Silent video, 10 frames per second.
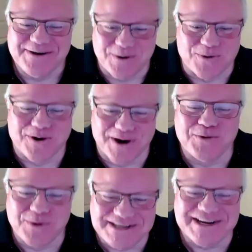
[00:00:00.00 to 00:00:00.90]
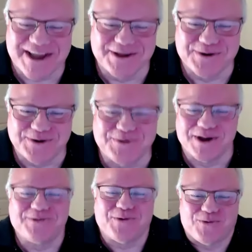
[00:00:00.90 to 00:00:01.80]
Warren would tell you
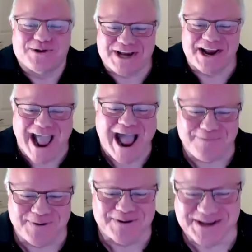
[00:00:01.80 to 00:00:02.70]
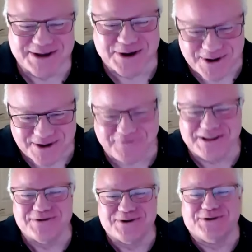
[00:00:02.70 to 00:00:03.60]
what's going to happen to you if
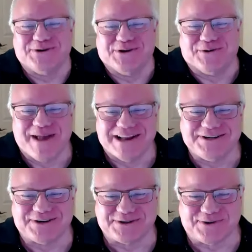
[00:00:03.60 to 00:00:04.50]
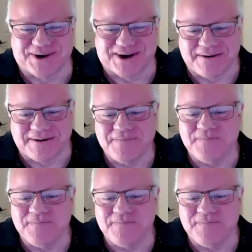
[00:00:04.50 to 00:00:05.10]
you knew who your mentors were.